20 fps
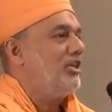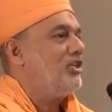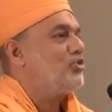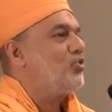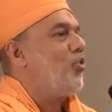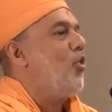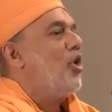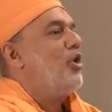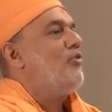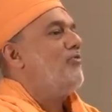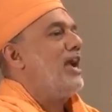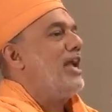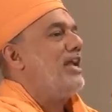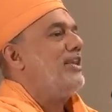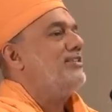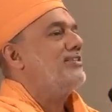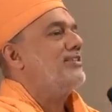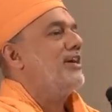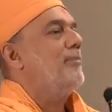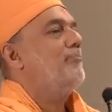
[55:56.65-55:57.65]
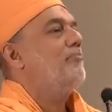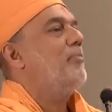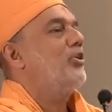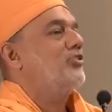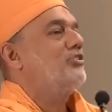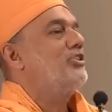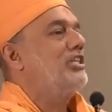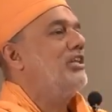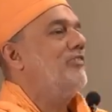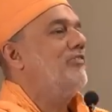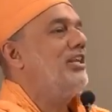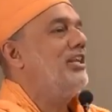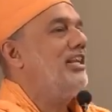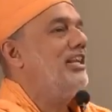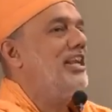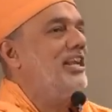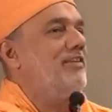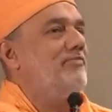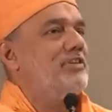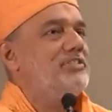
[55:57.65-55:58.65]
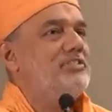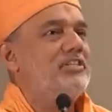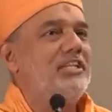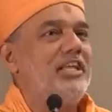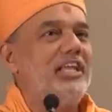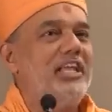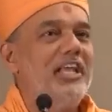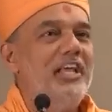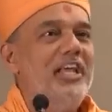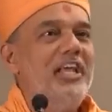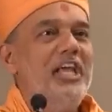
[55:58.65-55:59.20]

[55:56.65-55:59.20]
is always a positivity in adversity.